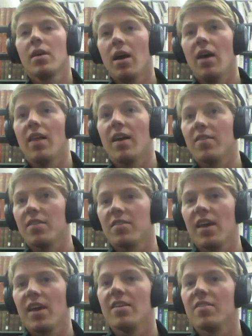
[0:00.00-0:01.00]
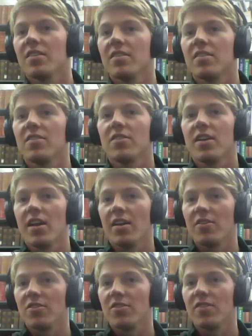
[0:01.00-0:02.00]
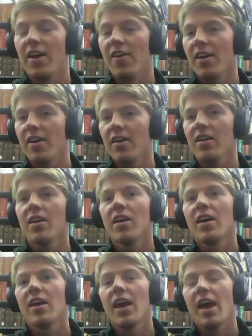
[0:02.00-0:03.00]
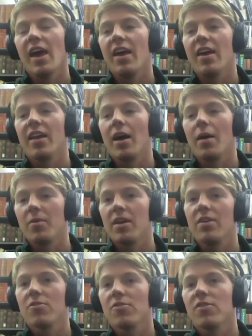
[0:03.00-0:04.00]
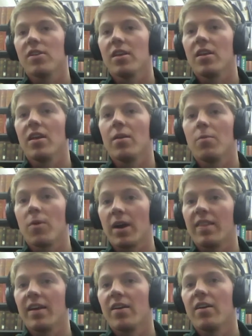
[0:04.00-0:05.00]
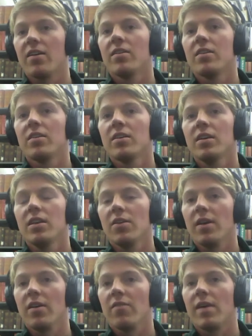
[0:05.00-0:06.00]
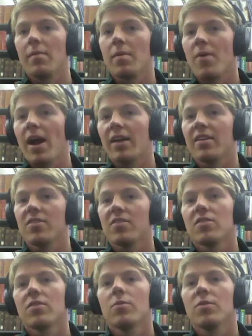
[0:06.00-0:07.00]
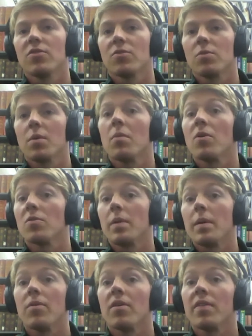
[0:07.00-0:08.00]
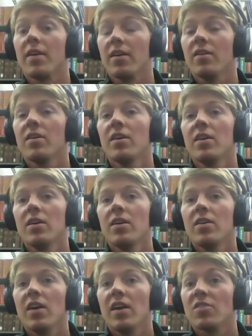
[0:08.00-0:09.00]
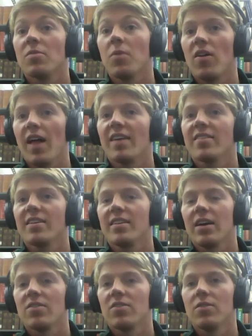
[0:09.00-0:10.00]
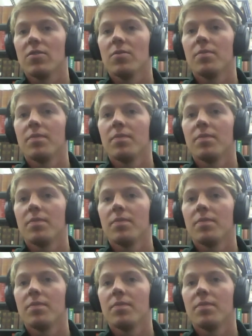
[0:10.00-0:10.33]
a lot of the state is considered an underserved area, and I'm really interested in, in working there doing family practice, which is what most people in the in small Alaskan towns do.